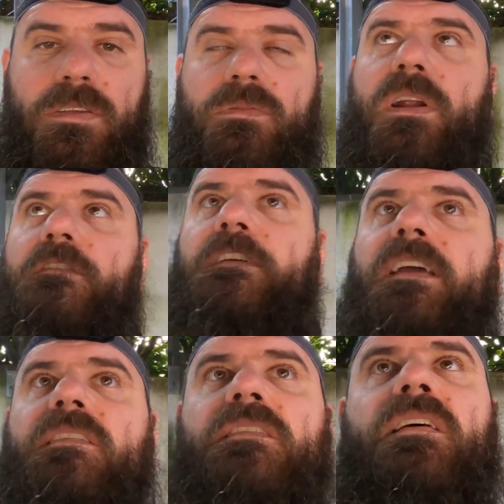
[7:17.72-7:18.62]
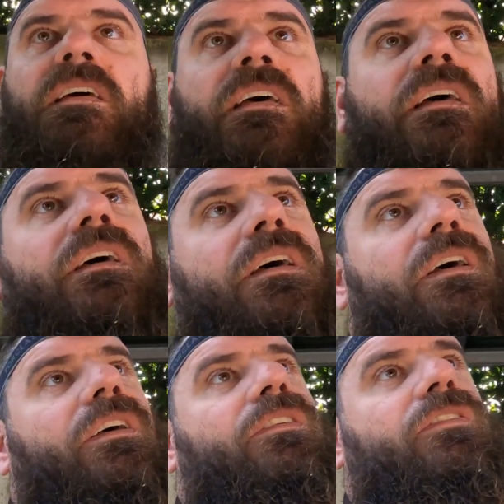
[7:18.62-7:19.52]
it's really fixed,
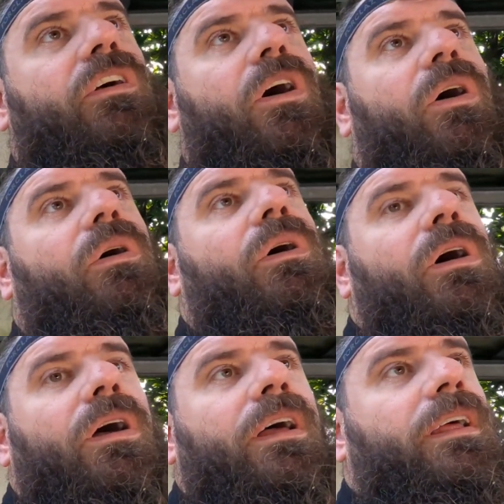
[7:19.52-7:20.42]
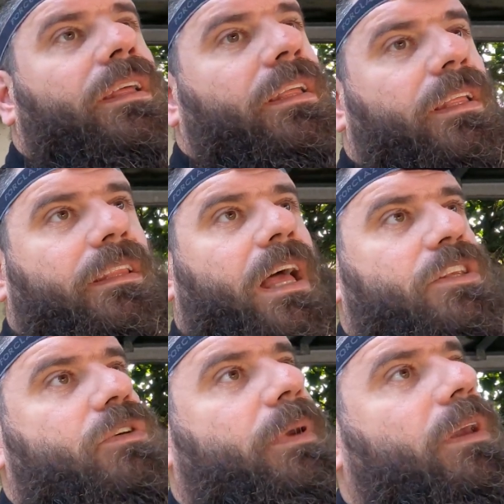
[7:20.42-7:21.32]
so
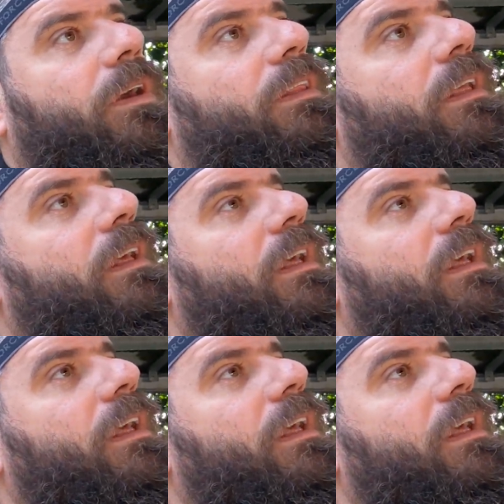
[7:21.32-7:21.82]
that should be good.